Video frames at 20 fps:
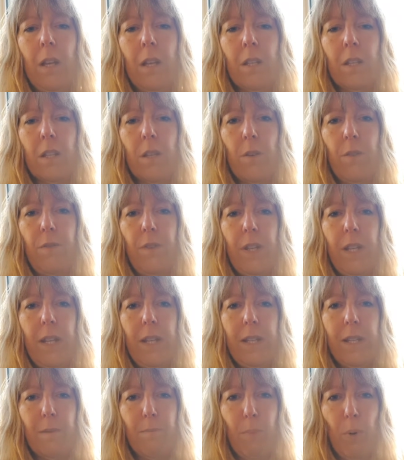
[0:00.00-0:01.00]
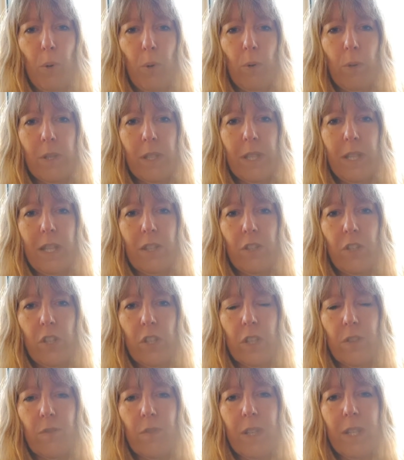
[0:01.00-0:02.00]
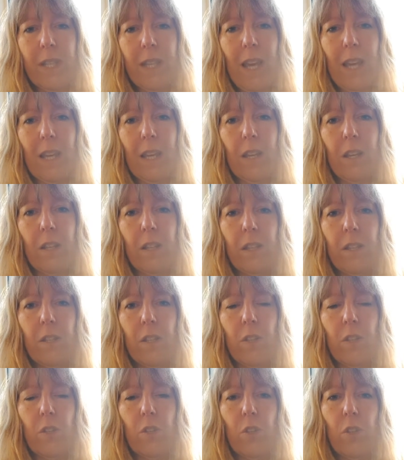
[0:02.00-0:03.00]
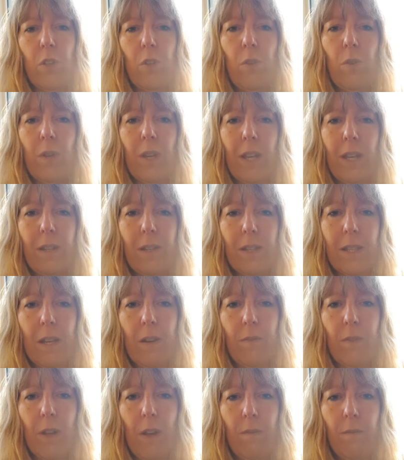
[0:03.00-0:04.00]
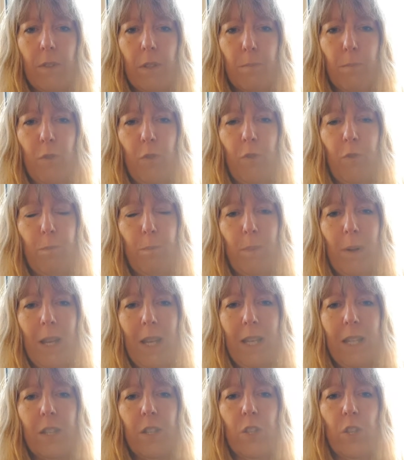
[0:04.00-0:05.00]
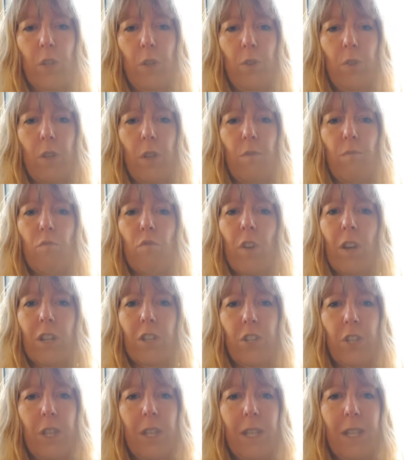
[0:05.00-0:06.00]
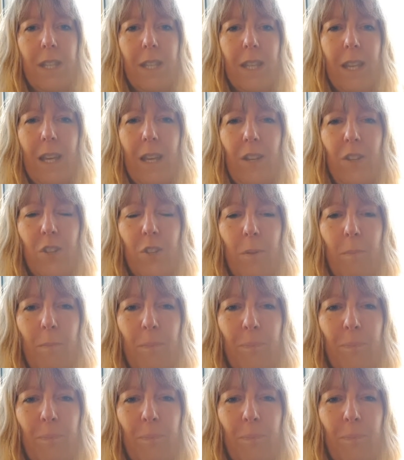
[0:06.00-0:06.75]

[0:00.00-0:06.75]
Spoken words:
So if you need to pause this just for a second to get yourself comfortable, please do. Don't rush this stage.